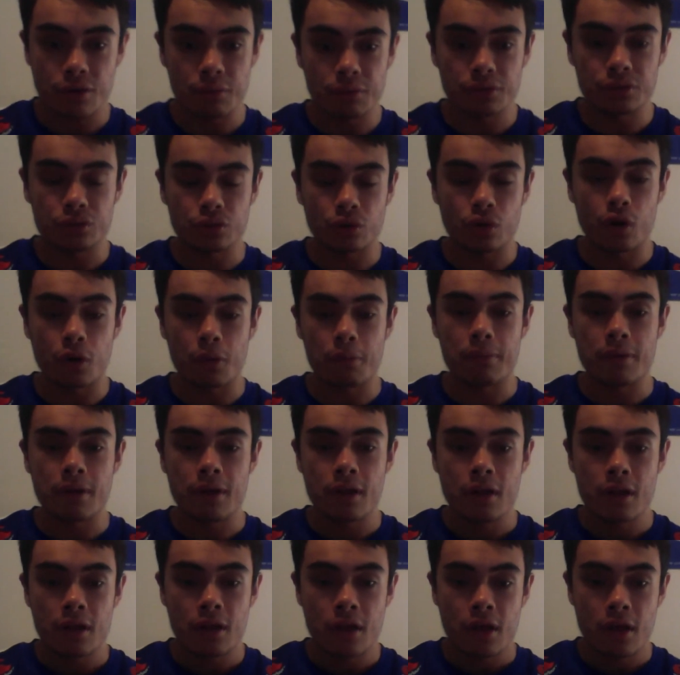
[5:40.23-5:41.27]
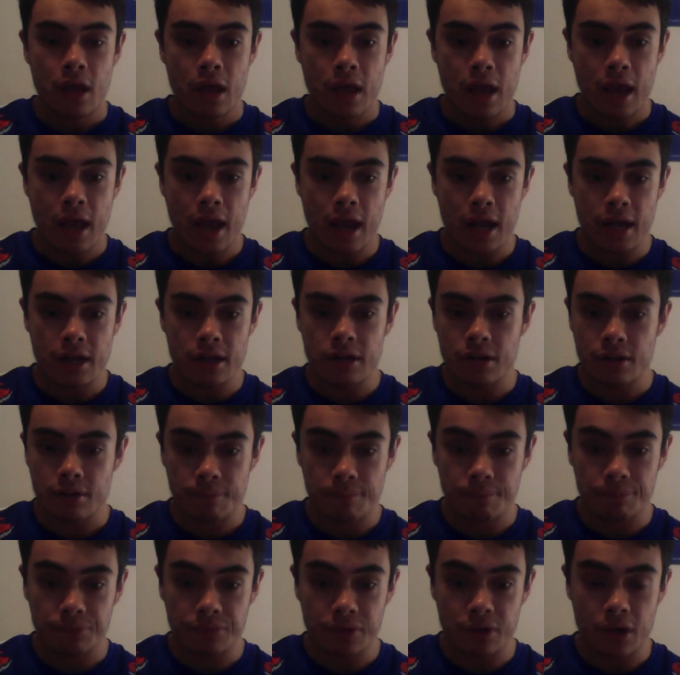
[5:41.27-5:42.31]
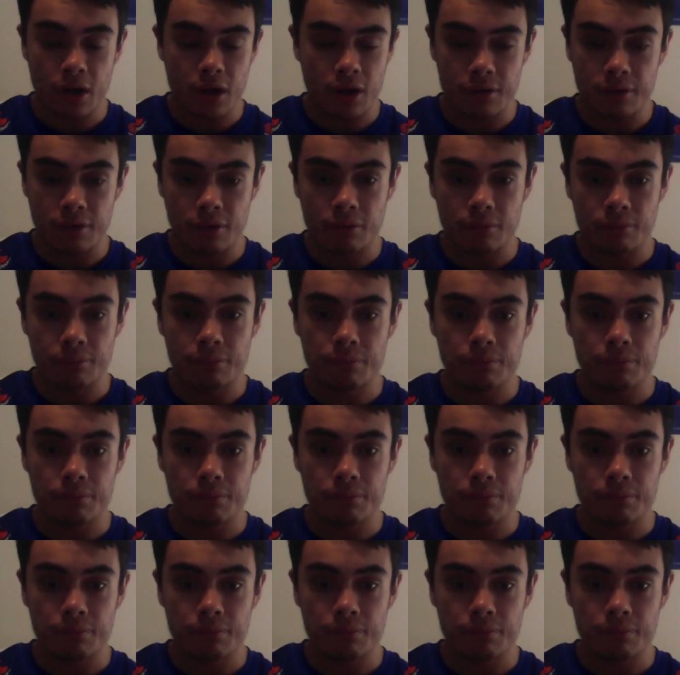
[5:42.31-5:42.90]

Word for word: do a job and, you know,